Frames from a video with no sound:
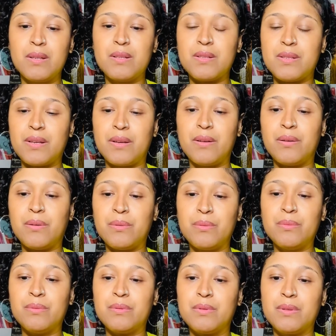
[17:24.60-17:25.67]
So,
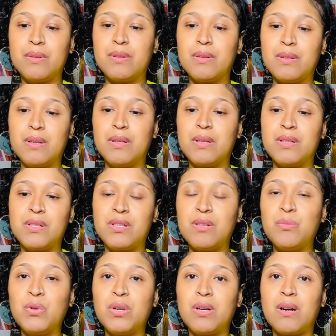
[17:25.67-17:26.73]
two
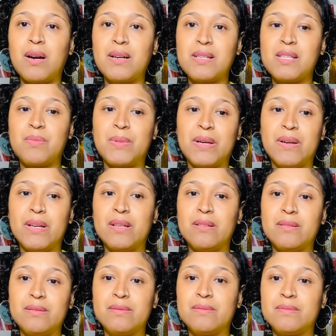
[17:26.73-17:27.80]
more cards, Spirit.
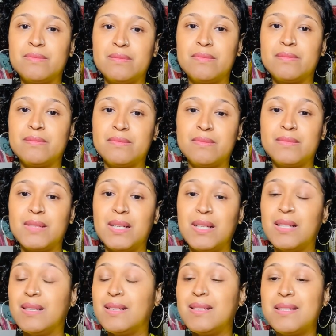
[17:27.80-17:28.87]

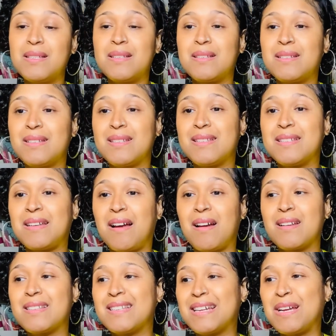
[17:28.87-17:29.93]
This is just
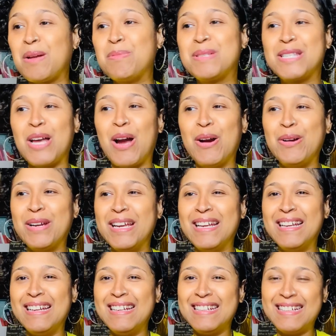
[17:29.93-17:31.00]
toxic, I'm sorry.
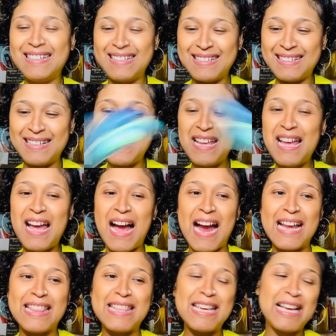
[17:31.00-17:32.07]

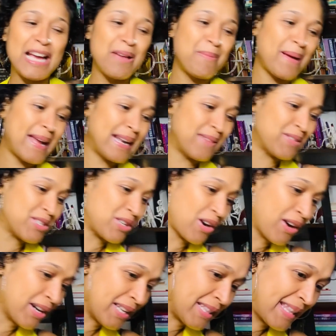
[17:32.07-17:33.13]
I think I may have
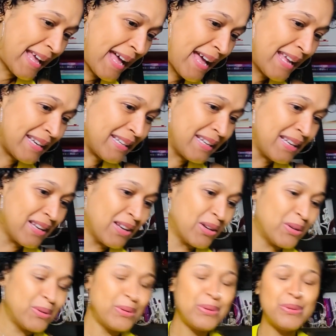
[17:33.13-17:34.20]
started that.
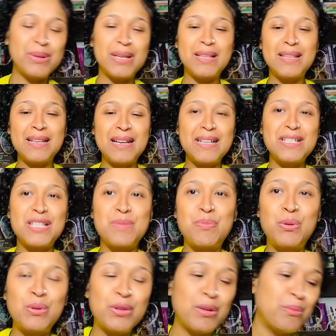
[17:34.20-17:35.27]
Ooh, and then I just
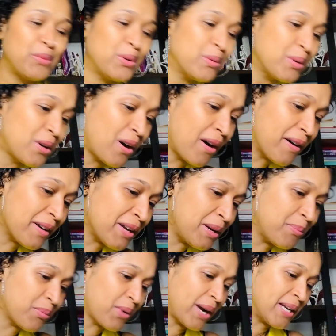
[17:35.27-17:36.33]
pulled the moon card
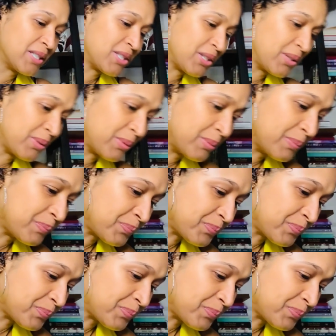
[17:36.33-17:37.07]
upright too.